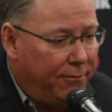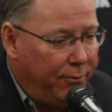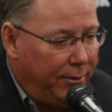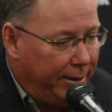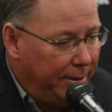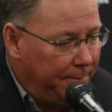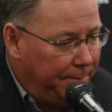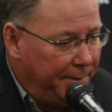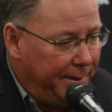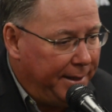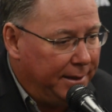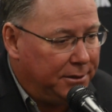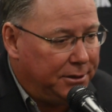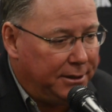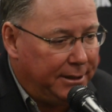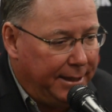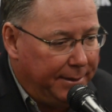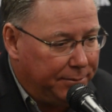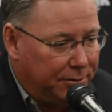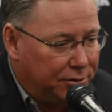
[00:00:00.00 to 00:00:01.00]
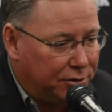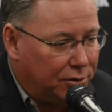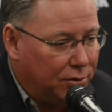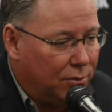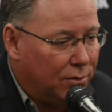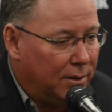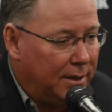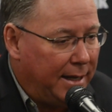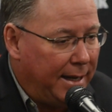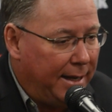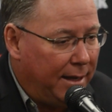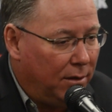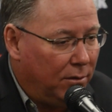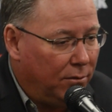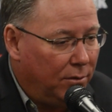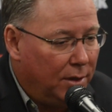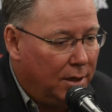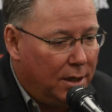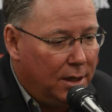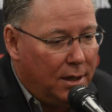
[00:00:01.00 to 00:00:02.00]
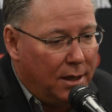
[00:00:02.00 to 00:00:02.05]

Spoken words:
If we can pitch and keep the score down,